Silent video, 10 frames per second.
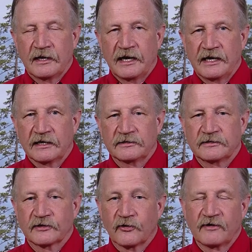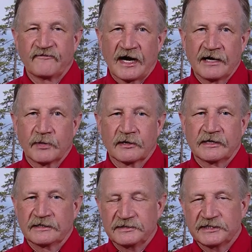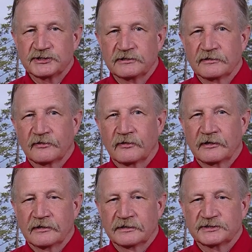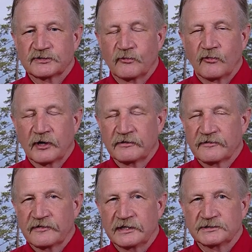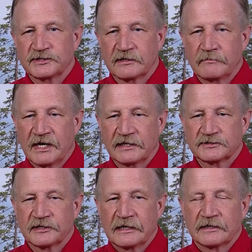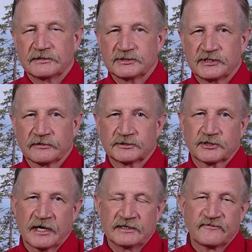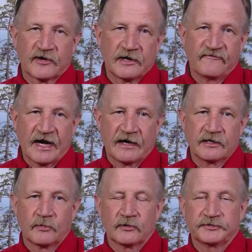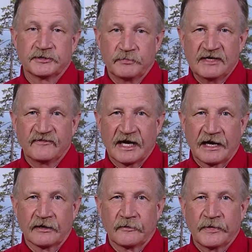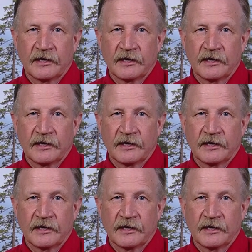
And the corn fiber, in addition to the oil, is one of the things that makes distillers' grains very valuable to beef cattle